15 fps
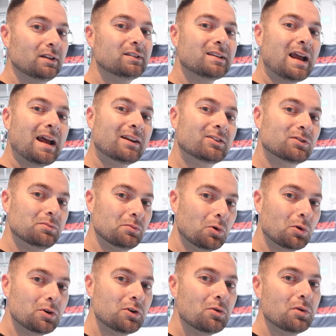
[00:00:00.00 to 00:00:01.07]
Let's add some
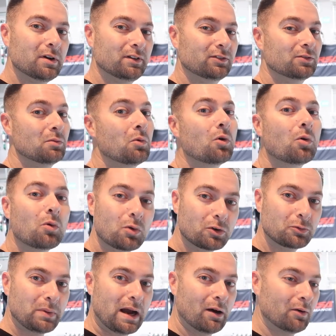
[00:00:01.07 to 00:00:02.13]
more noise, some more
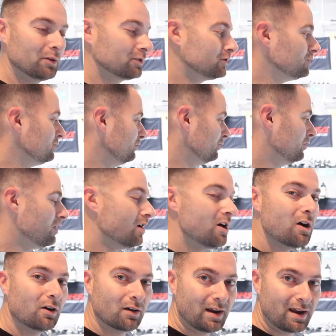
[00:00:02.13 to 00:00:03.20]
horsepower to
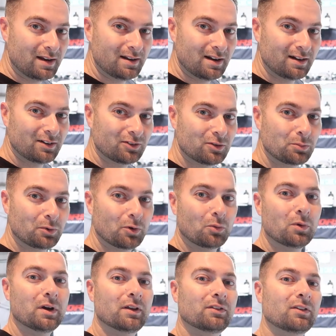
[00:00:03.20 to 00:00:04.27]
our A90 Supra
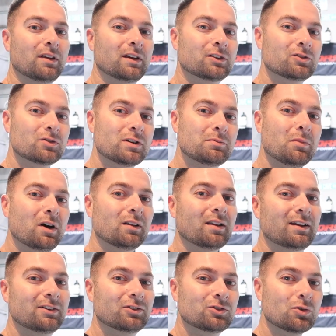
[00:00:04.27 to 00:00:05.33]
with Extreme
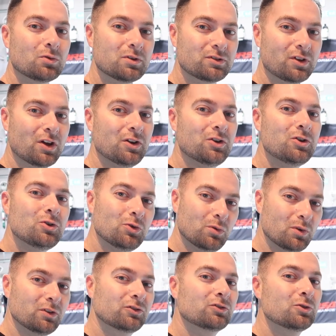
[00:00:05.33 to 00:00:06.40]
Online Store's
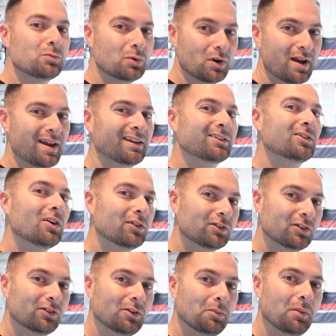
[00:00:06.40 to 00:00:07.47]
new Supra
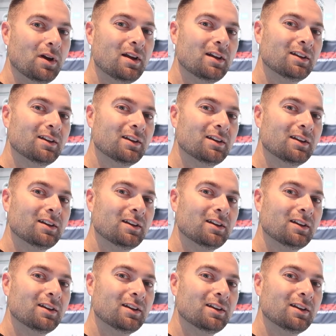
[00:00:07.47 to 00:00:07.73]
exhaust system.